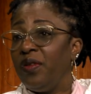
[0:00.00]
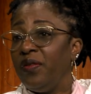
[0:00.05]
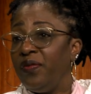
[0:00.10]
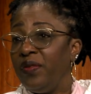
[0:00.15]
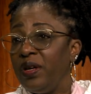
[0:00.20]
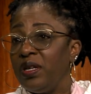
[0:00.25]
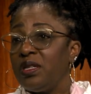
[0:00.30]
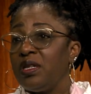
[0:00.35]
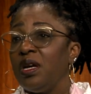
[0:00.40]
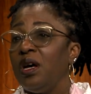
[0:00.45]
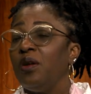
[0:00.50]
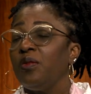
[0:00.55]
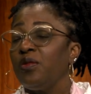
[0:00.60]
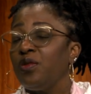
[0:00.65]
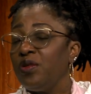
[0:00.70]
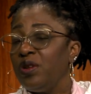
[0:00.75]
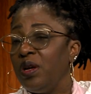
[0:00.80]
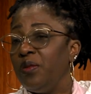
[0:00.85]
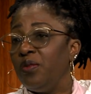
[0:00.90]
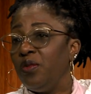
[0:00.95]
event to help
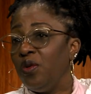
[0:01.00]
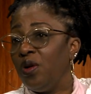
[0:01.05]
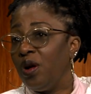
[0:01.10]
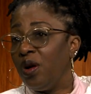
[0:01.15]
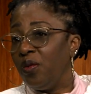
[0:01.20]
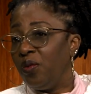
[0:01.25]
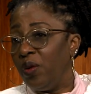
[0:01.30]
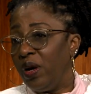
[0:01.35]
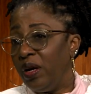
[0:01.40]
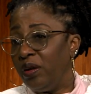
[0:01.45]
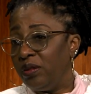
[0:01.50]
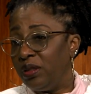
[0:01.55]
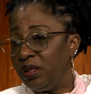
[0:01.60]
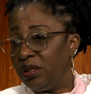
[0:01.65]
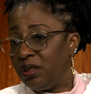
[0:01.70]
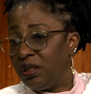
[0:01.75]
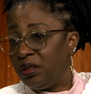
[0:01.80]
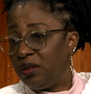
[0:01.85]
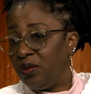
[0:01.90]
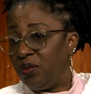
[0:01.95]
create more
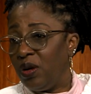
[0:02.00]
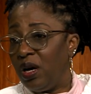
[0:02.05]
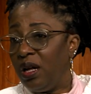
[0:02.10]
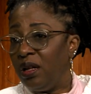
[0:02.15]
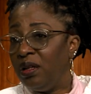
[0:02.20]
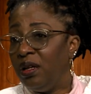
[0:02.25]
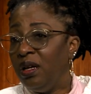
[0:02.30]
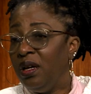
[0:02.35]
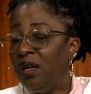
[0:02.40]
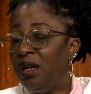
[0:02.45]
awareness as well.